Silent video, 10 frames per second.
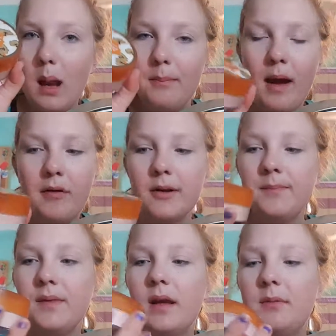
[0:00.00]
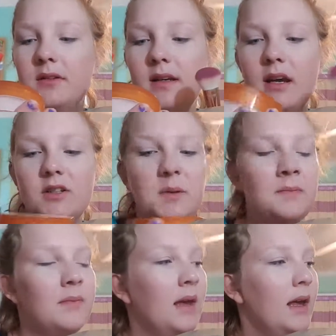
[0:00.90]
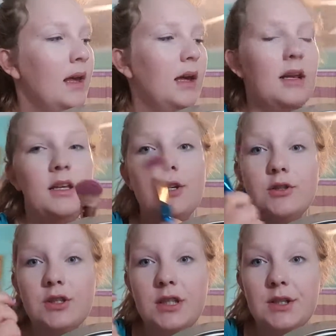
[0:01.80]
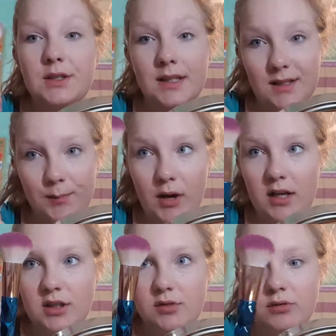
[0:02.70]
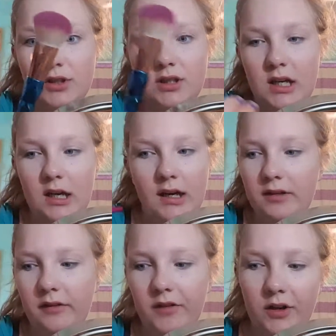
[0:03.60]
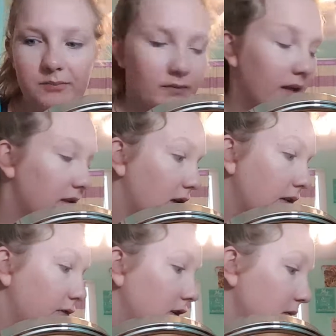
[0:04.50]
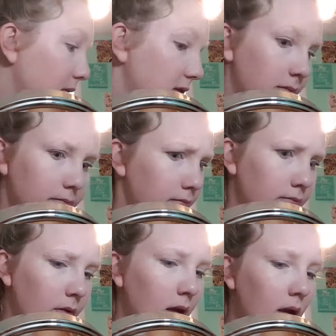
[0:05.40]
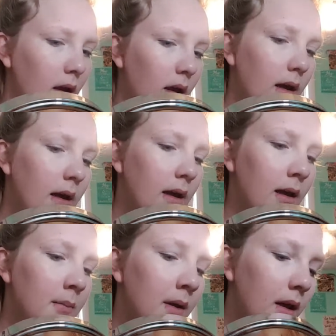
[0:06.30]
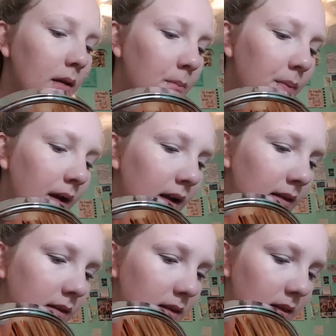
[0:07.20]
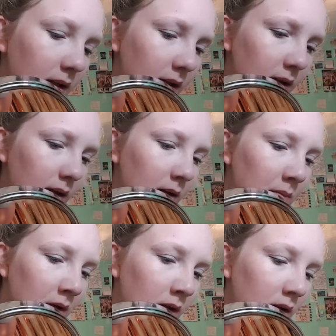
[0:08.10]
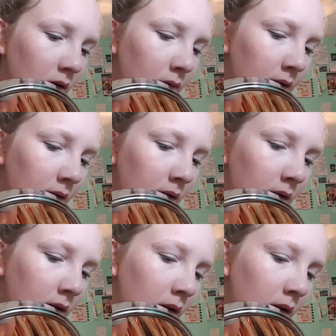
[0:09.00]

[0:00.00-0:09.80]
powder. I'm using Airspun, and I usually use this brush, which I don't even know. I got it for Christmas. But I think I'm going to go in